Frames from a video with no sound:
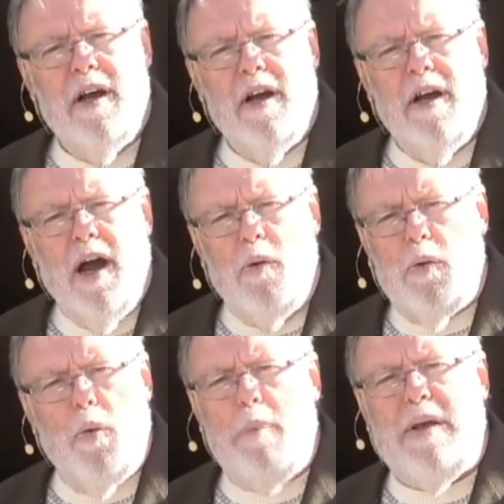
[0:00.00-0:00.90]
Or would
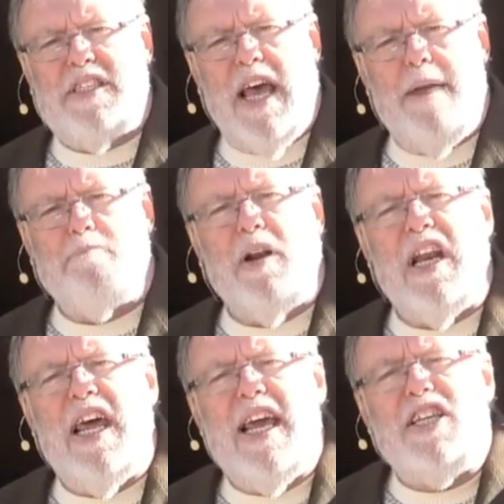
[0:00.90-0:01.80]
we be saying,
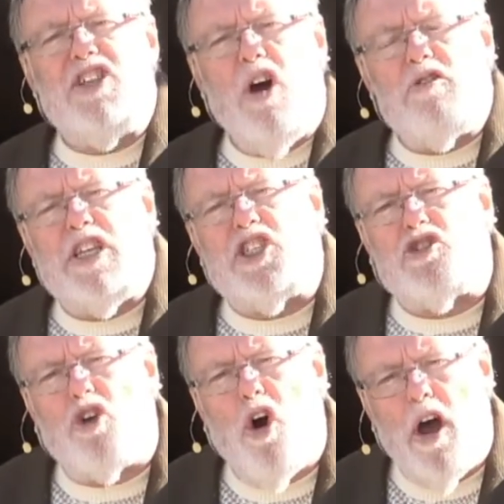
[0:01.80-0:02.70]
please don't
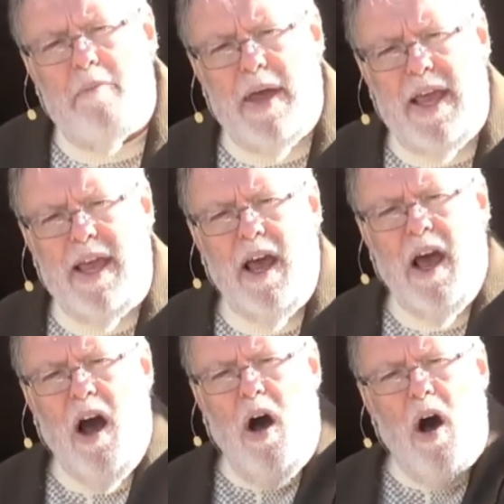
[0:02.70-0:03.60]
destroy me?
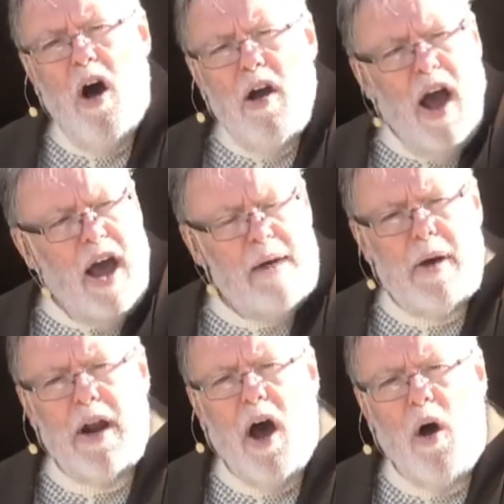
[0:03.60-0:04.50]
Oh, God, I'm
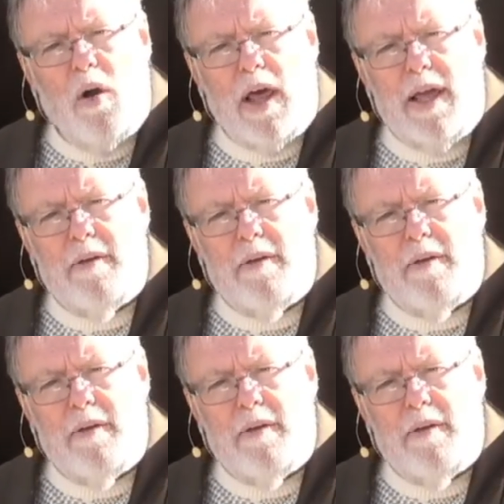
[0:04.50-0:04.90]
unholy.